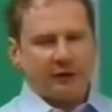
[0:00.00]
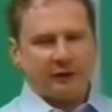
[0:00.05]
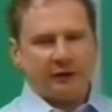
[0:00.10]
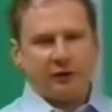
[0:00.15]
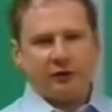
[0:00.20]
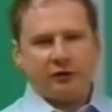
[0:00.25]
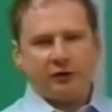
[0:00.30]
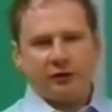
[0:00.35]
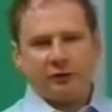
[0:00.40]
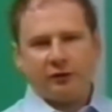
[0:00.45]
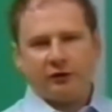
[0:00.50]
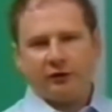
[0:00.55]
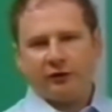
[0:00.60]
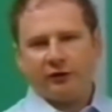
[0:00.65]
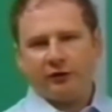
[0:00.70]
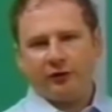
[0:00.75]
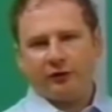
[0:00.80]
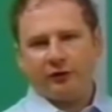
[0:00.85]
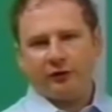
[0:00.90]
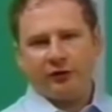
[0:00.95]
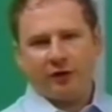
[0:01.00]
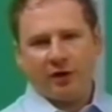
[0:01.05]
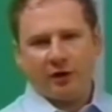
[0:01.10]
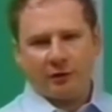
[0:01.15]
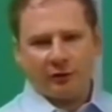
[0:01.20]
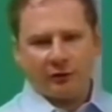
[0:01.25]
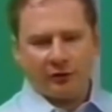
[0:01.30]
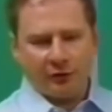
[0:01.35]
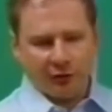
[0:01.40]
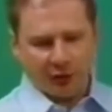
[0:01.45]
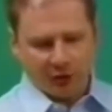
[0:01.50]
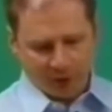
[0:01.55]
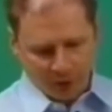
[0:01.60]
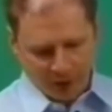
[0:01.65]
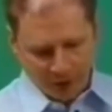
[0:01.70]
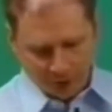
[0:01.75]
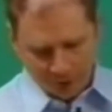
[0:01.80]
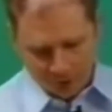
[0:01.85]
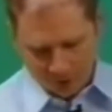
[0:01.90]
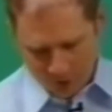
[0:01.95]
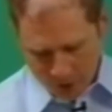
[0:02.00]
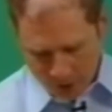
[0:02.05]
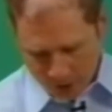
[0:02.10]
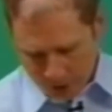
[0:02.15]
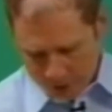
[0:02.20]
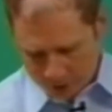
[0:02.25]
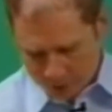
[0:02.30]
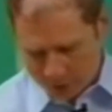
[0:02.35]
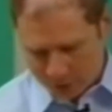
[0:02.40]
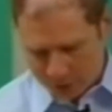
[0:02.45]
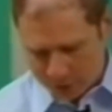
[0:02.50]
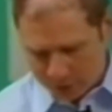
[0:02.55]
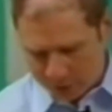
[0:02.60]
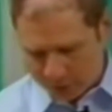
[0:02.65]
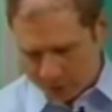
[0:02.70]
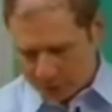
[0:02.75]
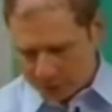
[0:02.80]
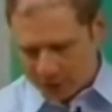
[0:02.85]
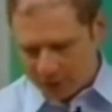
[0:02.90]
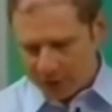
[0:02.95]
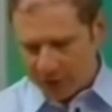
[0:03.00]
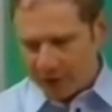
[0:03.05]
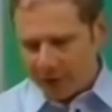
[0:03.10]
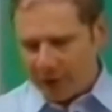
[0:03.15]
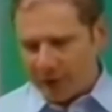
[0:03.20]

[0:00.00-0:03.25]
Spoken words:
that the Egyptians thought geometry was about surveying instruments,